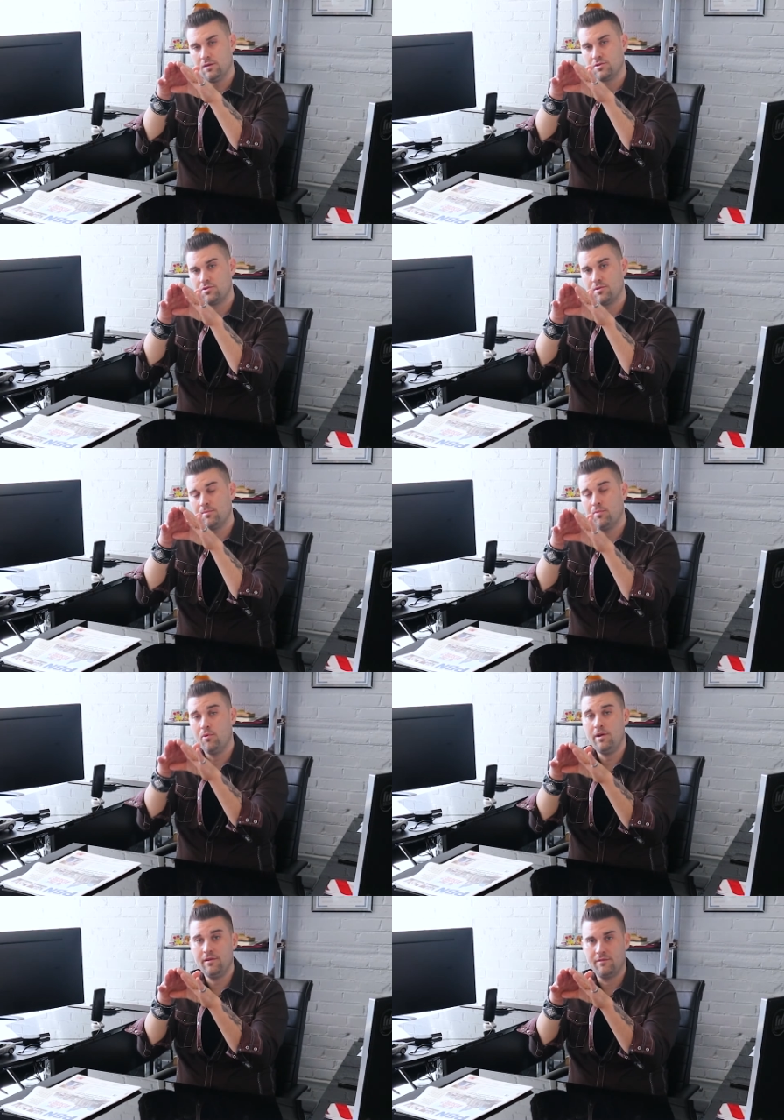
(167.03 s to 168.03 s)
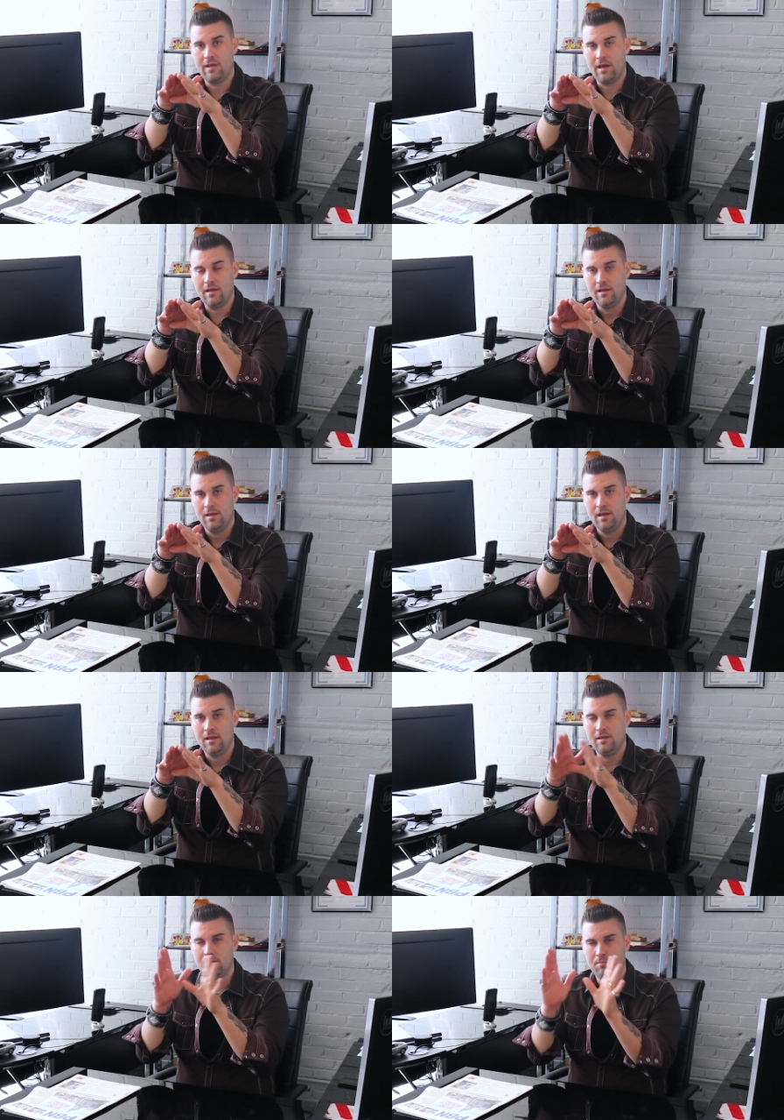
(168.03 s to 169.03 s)
So, the point of that
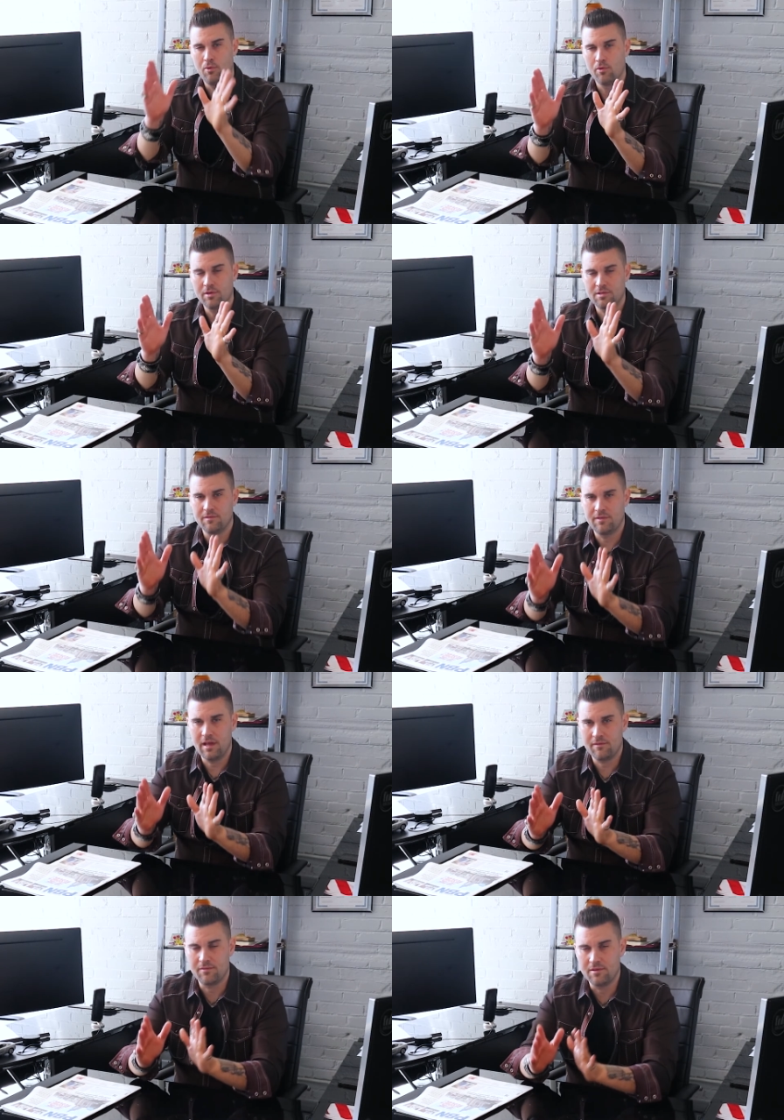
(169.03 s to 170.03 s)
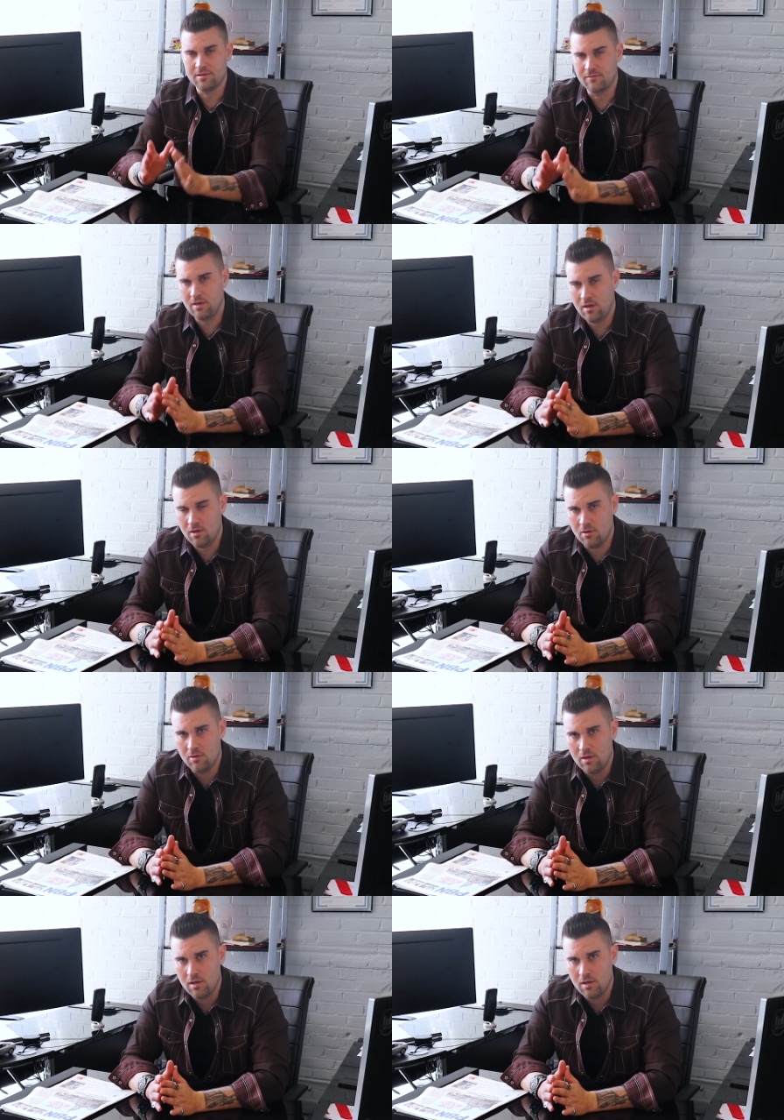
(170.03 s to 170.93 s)
and the importance of that for this video